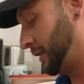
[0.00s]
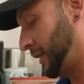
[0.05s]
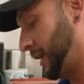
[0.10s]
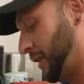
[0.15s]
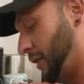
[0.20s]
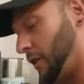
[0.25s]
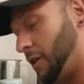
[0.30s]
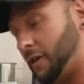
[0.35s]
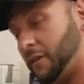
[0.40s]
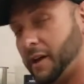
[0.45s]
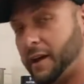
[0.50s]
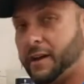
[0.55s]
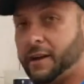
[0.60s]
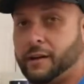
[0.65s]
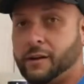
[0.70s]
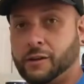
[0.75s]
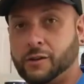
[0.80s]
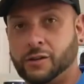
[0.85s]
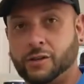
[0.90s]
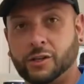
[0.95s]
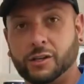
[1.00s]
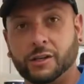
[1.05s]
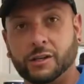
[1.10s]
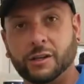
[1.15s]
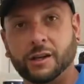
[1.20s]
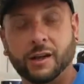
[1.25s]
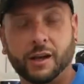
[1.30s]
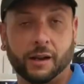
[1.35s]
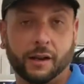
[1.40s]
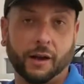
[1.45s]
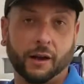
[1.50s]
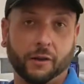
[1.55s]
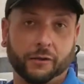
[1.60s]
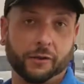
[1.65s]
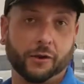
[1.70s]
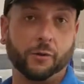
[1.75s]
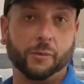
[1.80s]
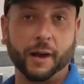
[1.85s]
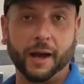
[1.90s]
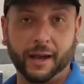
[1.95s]
all that energy and health
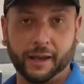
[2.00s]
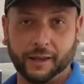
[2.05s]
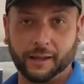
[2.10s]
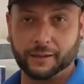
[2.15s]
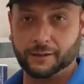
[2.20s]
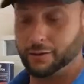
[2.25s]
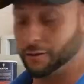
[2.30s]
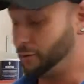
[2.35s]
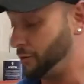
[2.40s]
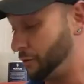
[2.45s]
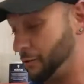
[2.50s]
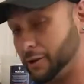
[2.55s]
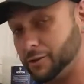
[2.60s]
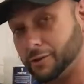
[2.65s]
go back into the roots of the